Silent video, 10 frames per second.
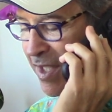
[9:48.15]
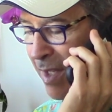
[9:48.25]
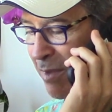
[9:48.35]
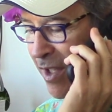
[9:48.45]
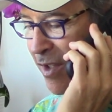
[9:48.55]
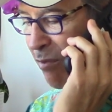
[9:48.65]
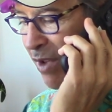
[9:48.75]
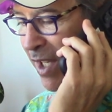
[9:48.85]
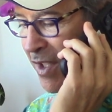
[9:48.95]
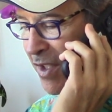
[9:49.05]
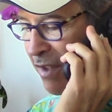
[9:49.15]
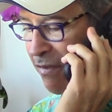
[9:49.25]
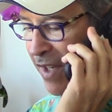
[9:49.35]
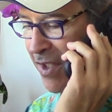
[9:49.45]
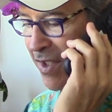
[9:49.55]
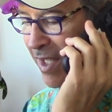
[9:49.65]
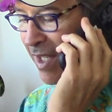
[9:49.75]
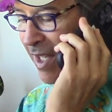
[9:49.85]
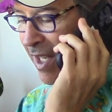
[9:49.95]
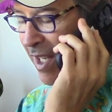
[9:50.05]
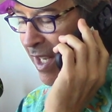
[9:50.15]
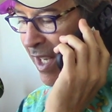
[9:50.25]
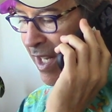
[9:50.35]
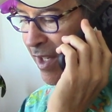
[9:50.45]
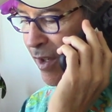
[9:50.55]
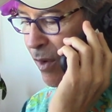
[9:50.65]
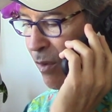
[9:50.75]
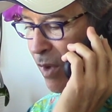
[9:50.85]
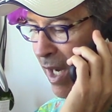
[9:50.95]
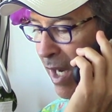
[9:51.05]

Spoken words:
stem cells and platelets can fix it. And I go,